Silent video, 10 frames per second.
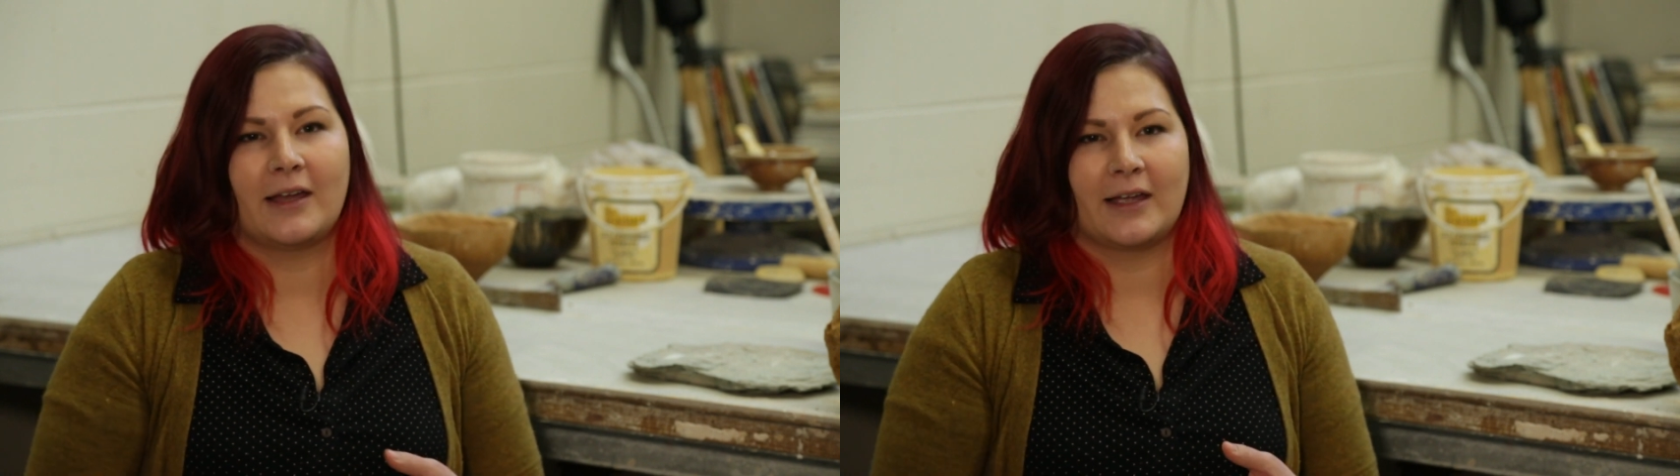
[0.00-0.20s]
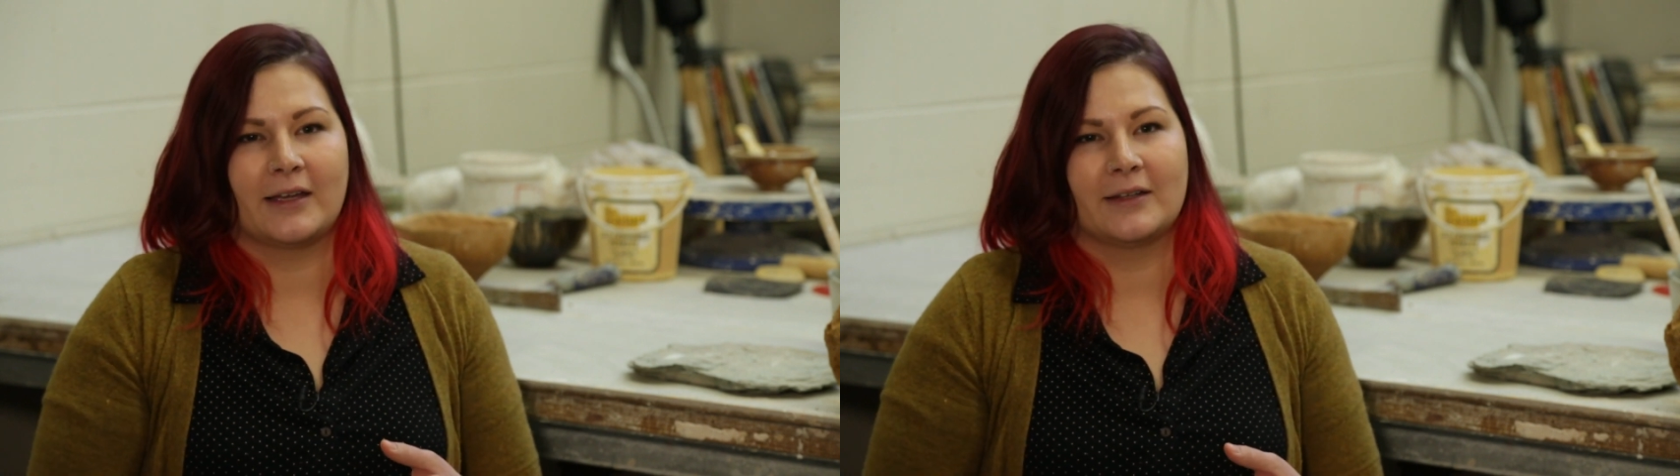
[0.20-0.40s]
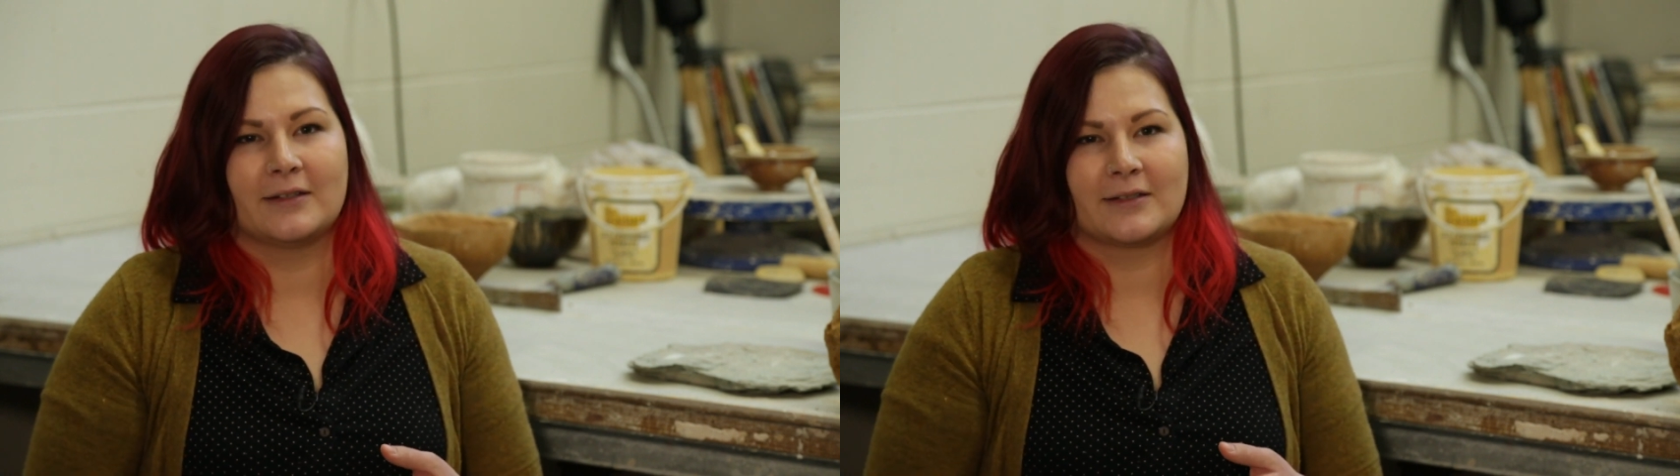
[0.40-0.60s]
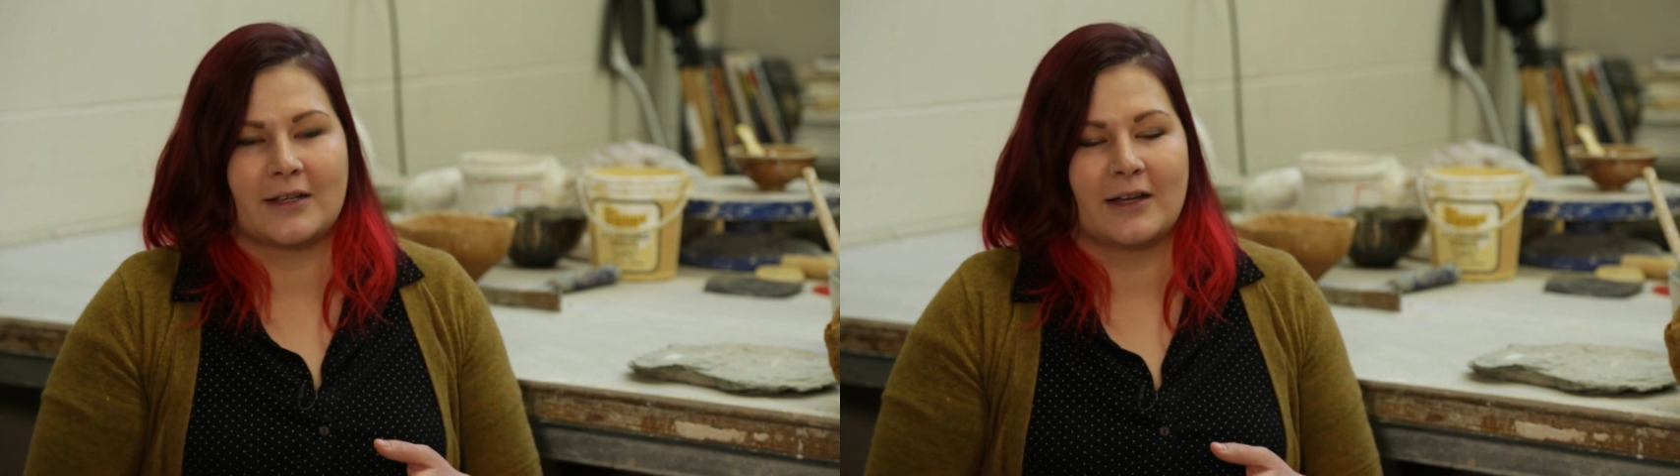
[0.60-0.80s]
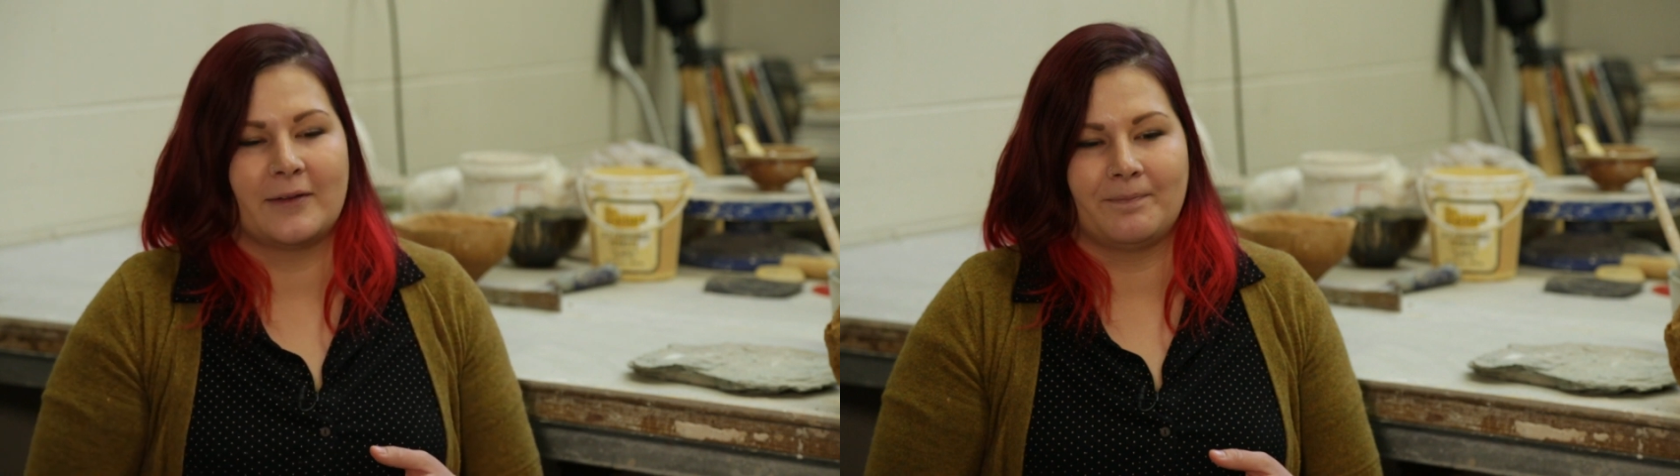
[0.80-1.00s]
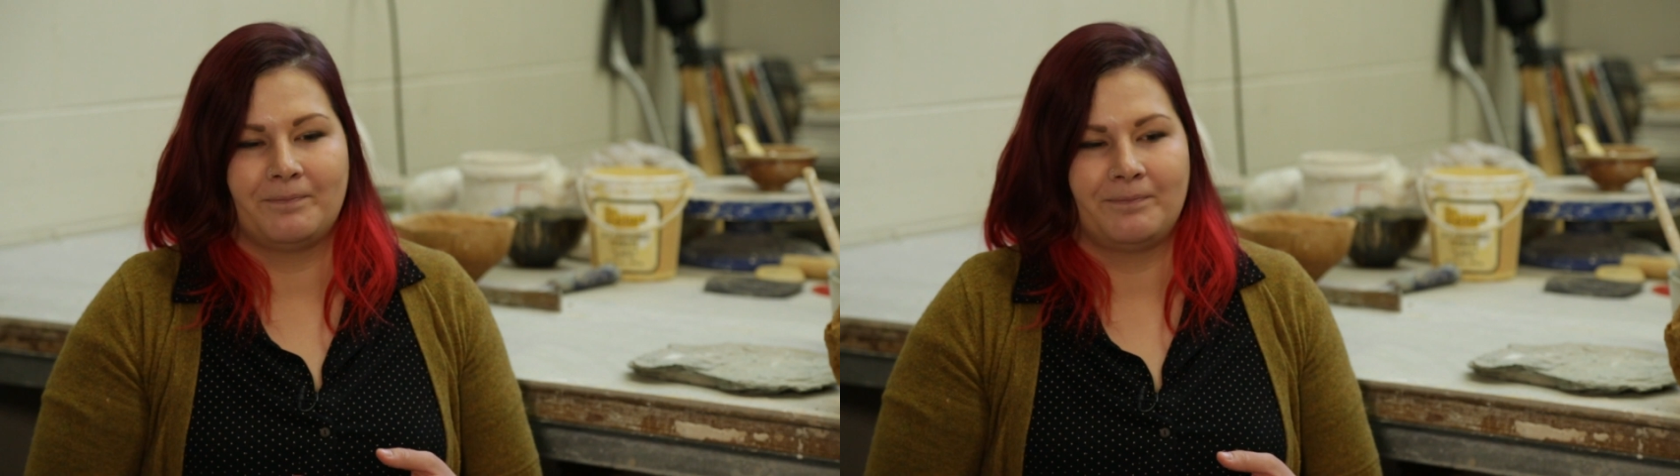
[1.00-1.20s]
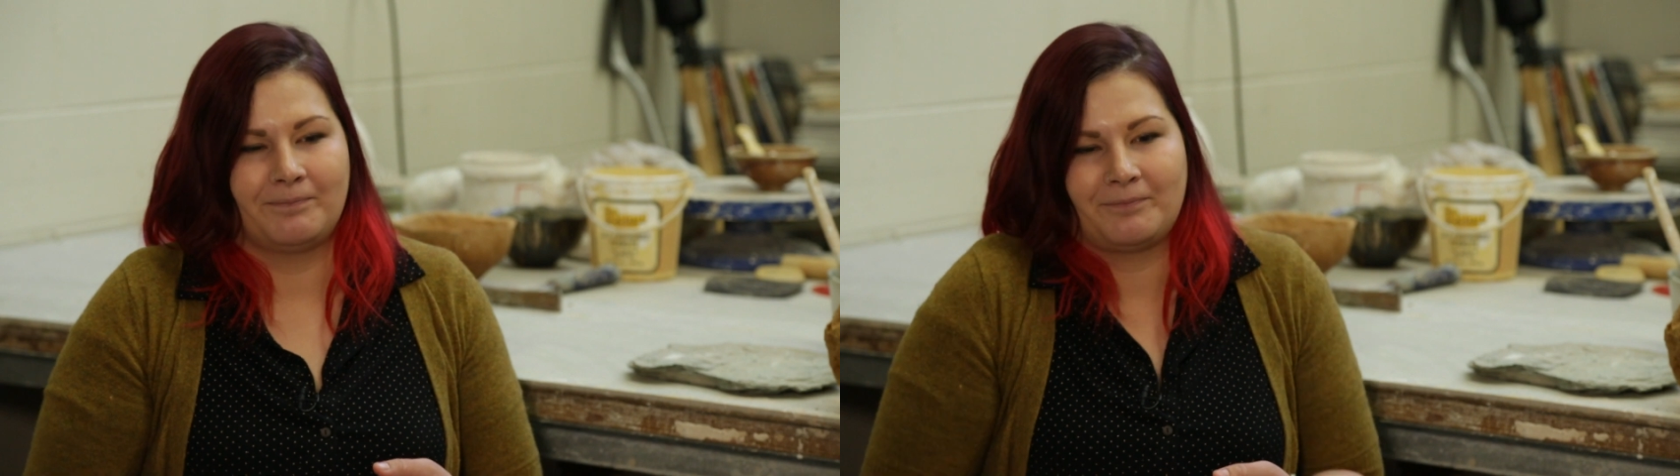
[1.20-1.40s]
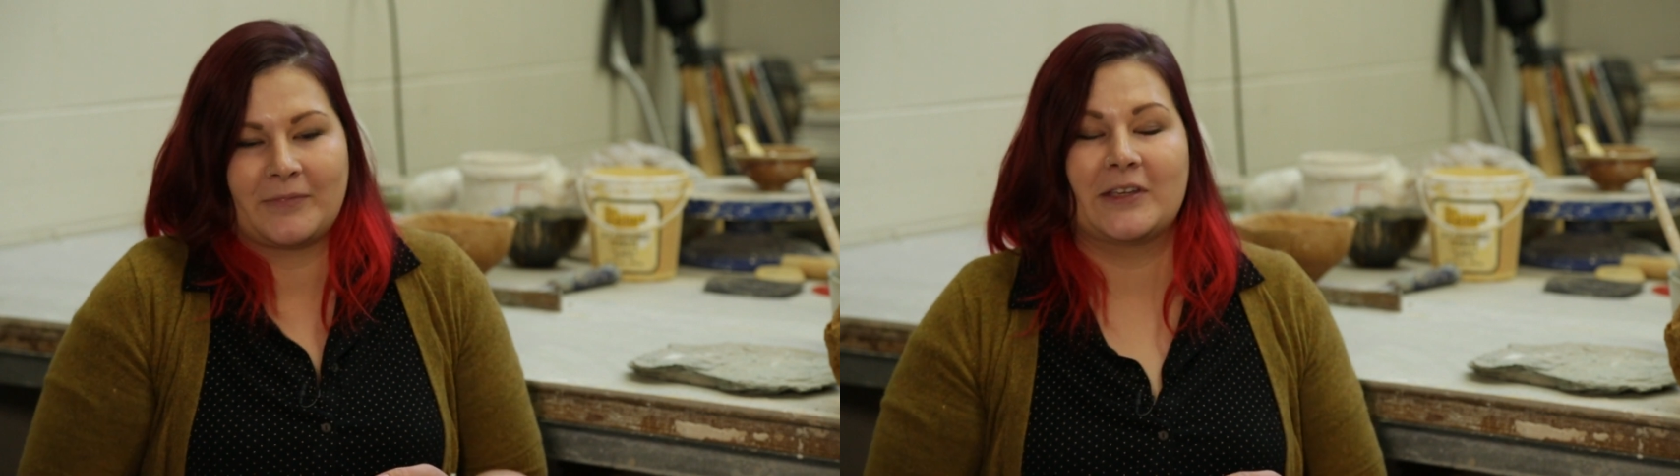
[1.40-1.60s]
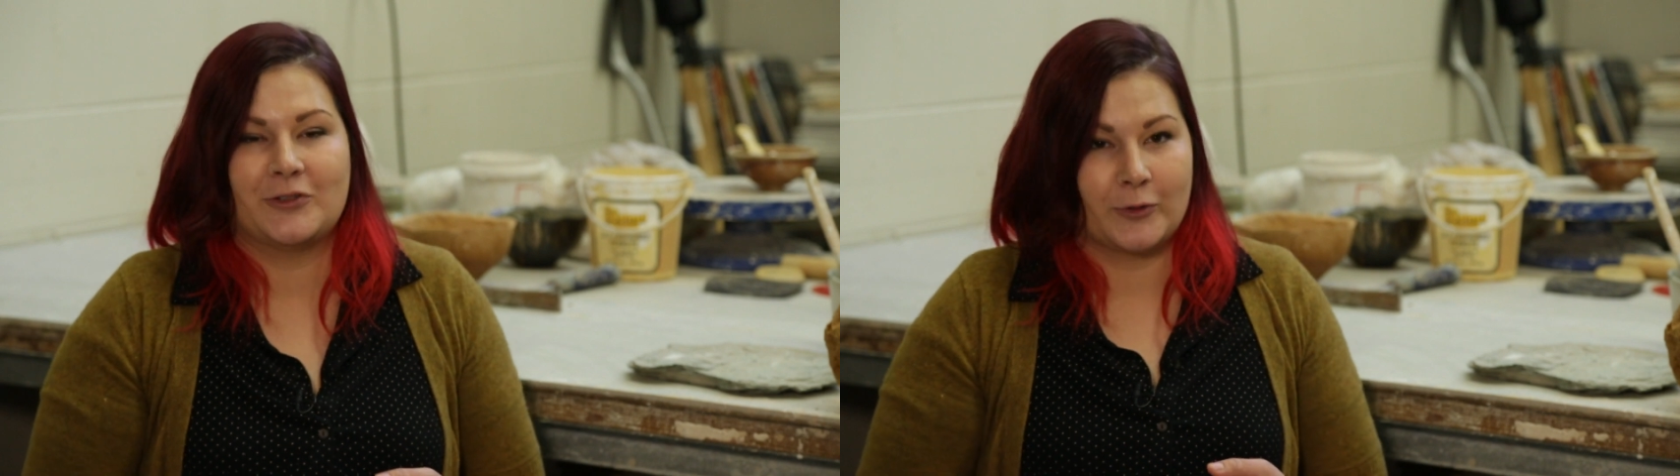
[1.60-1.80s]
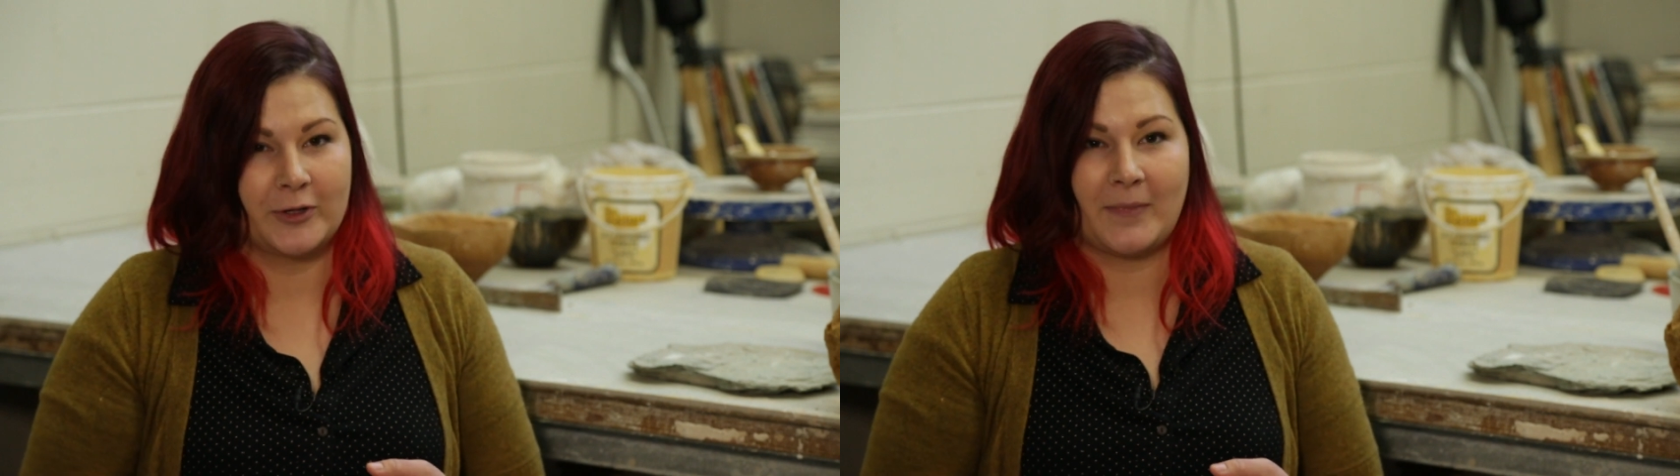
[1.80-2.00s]
and
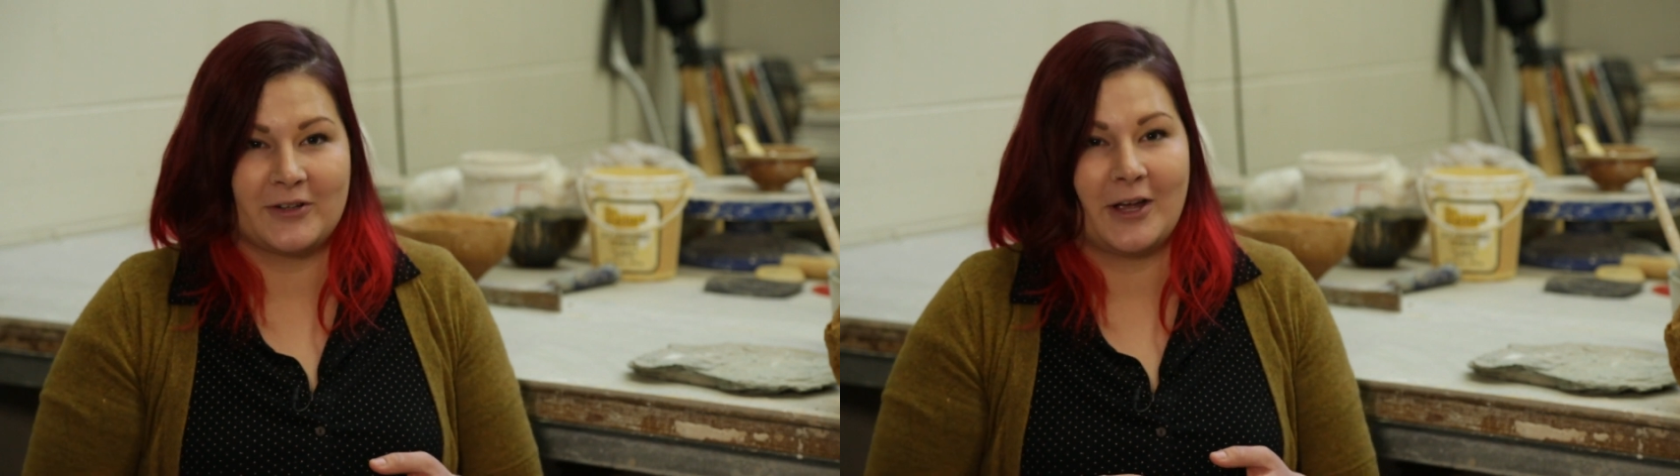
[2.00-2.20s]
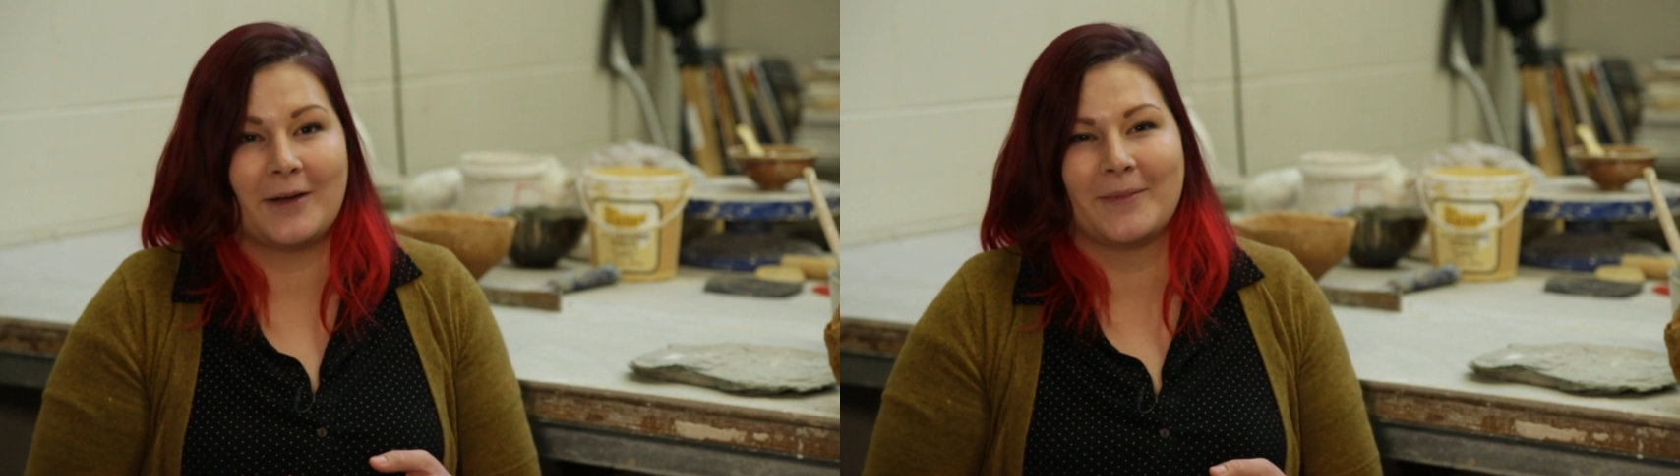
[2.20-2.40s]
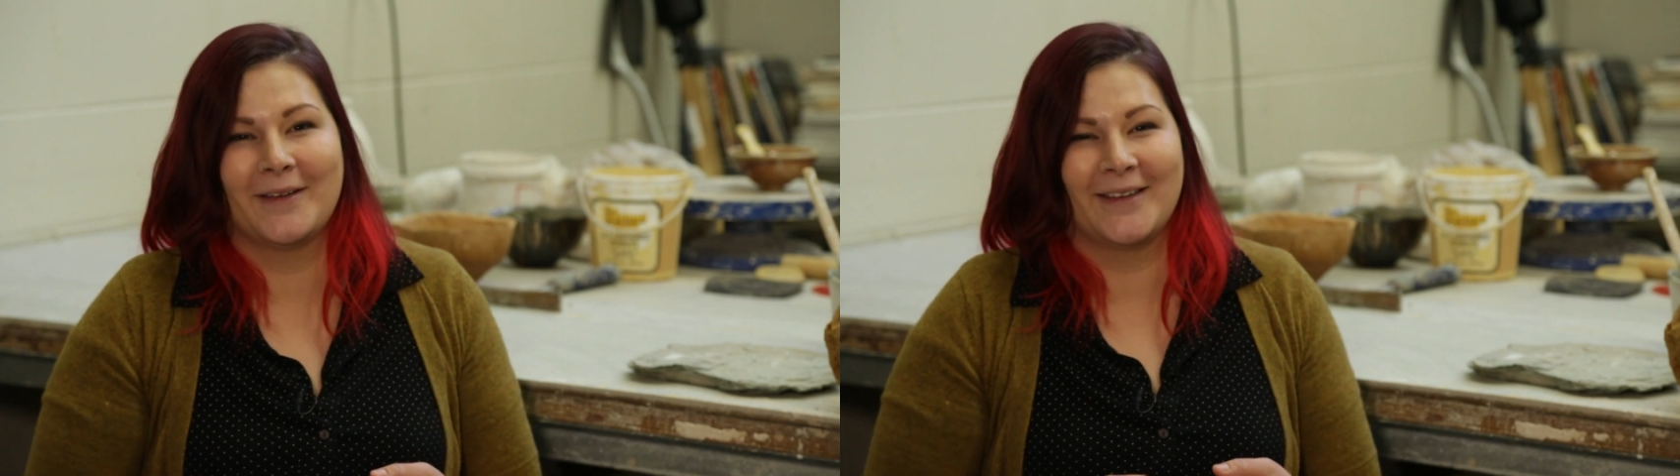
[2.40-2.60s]
enjoying my job.